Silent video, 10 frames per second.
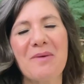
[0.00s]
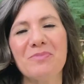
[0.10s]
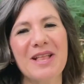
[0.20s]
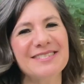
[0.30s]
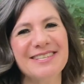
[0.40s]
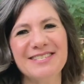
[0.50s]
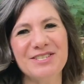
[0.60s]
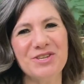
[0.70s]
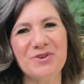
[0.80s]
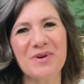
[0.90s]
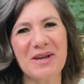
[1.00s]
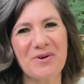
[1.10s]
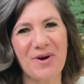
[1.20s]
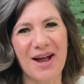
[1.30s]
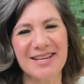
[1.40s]
Blessings to you in
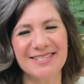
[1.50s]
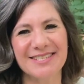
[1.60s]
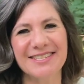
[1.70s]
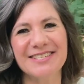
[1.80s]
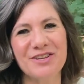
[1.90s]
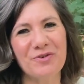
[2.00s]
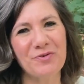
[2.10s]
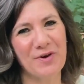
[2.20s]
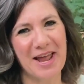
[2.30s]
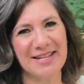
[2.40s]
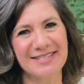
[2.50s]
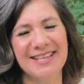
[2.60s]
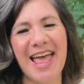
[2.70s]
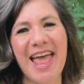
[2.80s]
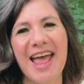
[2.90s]
Christ, dear friends.
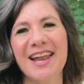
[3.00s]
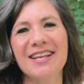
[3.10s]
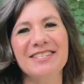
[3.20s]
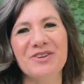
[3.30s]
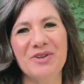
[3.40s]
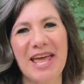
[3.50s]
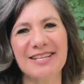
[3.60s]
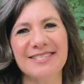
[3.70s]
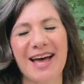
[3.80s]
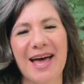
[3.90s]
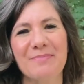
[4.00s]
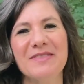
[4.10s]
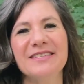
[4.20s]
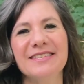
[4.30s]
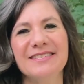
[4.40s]
And until next time,
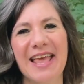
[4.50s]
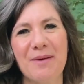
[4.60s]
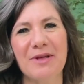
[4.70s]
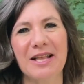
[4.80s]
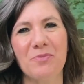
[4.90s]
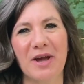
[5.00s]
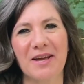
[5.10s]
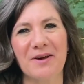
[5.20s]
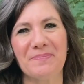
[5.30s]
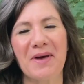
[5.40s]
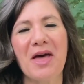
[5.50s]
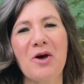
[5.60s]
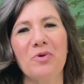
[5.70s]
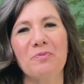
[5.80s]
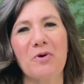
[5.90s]
this is Emily Wickham
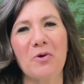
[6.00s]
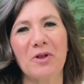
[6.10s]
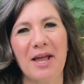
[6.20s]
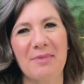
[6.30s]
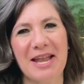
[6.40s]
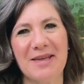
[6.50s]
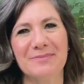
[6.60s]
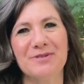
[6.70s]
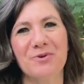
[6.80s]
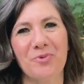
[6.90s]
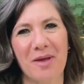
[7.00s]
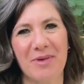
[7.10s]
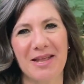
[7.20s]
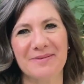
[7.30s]
with proclaiming Him to women.